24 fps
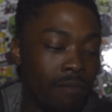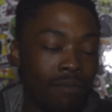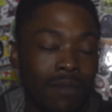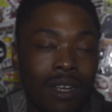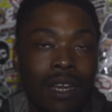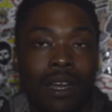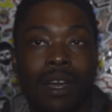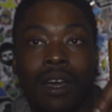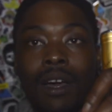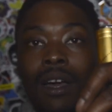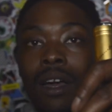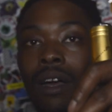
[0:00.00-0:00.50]

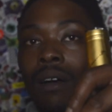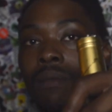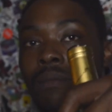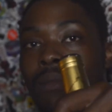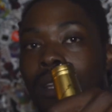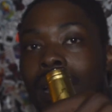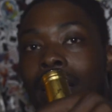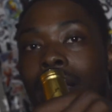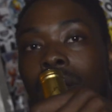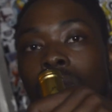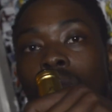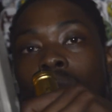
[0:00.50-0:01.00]
nigga. I'm
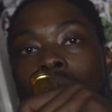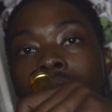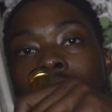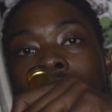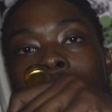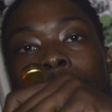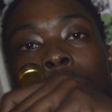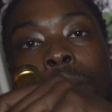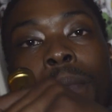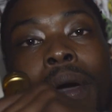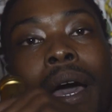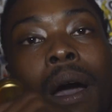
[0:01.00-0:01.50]
like,
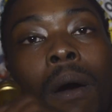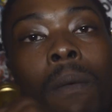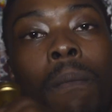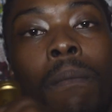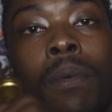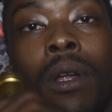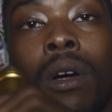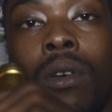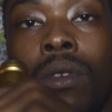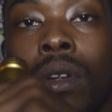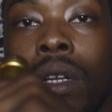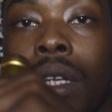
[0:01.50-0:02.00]
where
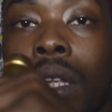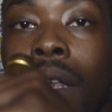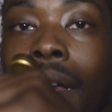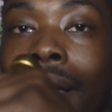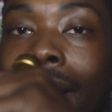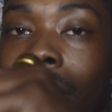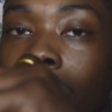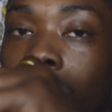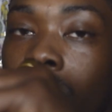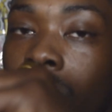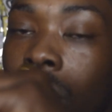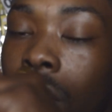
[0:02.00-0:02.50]
about? Blow the
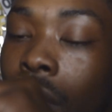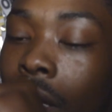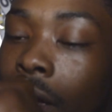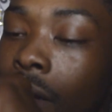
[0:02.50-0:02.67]
candles